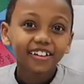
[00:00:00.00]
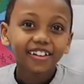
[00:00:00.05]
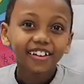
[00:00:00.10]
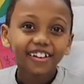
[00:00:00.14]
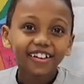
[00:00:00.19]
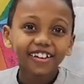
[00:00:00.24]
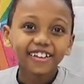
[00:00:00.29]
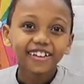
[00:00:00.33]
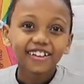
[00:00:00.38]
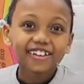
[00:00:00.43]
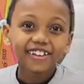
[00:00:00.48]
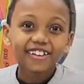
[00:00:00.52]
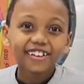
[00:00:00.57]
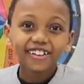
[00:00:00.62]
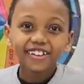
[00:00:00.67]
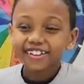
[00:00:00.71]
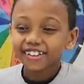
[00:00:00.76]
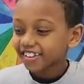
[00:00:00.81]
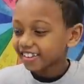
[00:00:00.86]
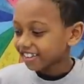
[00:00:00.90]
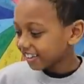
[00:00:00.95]
Oh, you need some
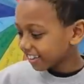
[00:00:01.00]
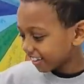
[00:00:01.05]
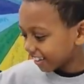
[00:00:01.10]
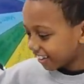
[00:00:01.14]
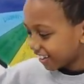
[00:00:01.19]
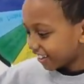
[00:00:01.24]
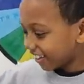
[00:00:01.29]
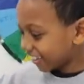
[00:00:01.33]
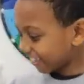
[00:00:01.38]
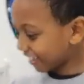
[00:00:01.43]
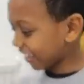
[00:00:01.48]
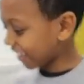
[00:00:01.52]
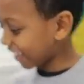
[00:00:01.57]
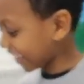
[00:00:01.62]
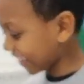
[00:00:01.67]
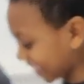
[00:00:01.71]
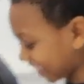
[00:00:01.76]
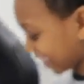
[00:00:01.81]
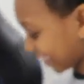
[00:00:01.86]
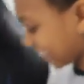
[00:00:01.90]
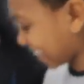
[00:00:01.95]
pillows for your butt cheeks,
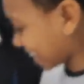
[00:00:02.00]
yeah?